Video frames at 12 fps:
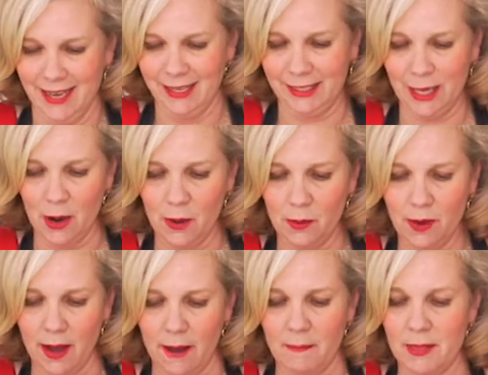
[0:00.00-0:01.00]
So
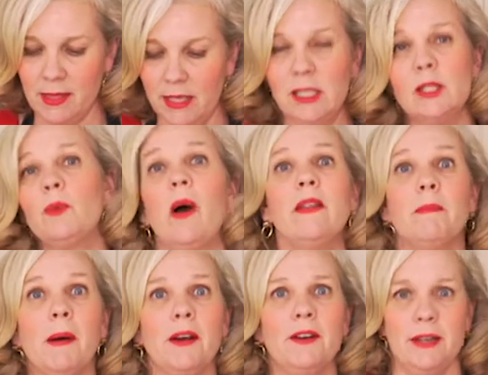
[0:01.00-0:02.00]
this is why the
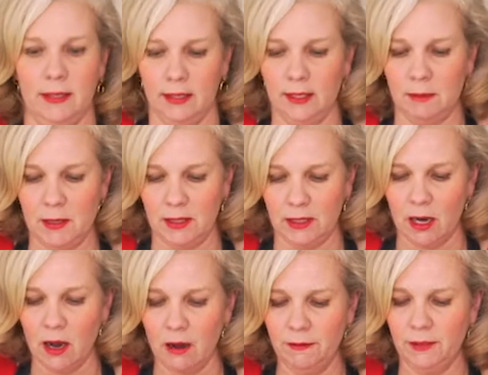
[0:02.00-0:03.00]
butter needs to be
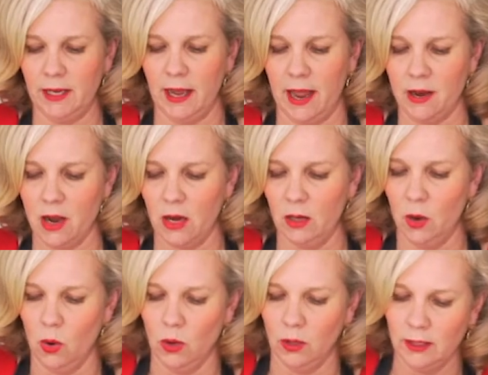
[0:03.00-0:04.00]
soft and not
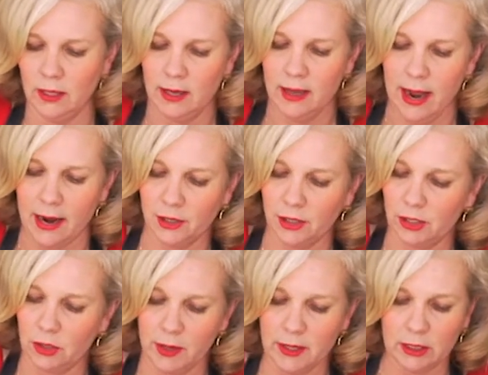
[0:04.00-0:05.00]
cold. And you're just
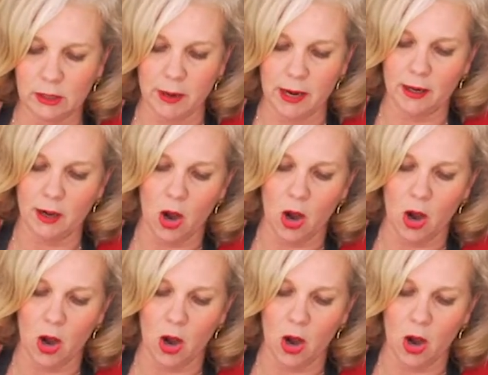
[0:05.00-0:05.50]
going to spread it